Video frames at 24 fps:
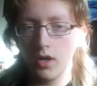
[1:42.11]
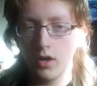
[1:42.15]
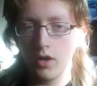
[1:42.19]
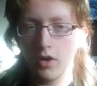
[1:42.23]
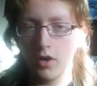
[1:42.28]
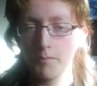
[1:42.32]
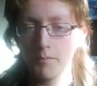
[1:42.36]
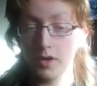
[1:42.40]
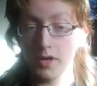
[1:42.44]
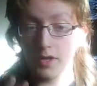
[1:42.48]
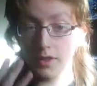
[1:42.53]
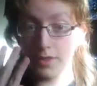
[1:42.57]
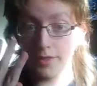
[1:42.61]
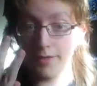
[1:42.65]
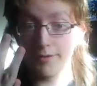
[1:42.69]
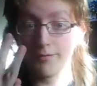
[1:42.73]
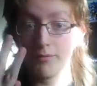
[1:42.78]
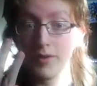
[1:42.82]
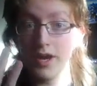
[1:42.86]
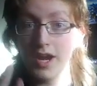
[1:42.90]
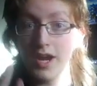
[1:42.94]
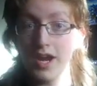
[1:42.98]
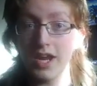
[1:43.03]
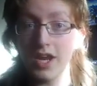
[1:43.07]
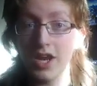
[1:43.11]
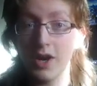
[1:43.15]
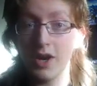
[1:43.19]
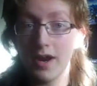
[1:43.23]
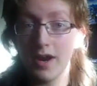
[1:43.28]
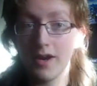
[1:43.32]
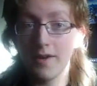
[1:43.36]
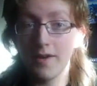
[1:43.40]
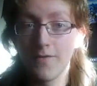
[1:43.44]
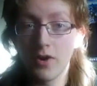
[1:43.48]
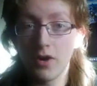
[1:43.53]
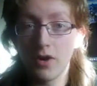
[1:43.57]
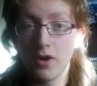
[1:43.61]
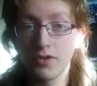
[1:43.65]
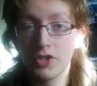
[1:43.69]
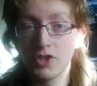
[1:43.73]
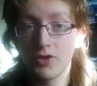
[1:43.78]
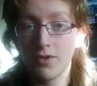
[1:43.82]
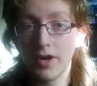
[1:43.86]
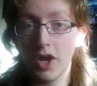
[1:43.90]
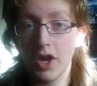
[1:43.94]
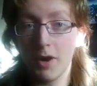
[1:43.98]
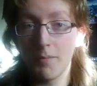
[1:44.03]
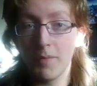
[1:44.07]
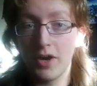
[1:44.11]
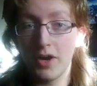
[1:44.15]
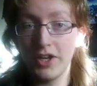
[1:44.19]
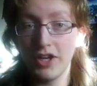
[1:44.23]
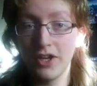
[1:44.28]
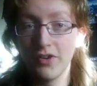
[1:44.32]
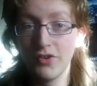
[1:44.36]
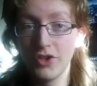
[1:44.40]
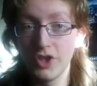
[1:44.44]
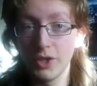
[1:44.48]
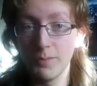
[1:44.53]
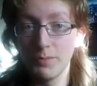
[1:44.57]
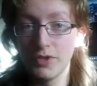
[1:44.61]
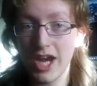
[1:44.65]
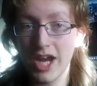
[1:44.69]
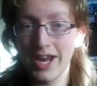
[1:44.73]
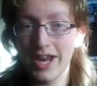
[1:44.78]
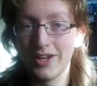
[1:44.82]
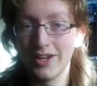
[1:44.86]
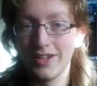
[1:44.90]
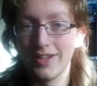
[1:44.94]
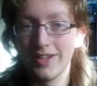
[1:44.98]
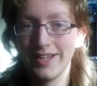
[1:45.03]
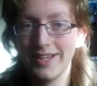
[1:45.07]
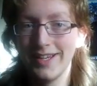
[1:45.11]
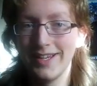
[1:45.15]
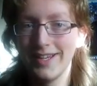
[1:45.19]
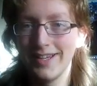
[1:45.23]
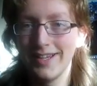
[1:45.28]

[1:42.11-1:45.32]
on my 3-year anniversary on my YouTube channel.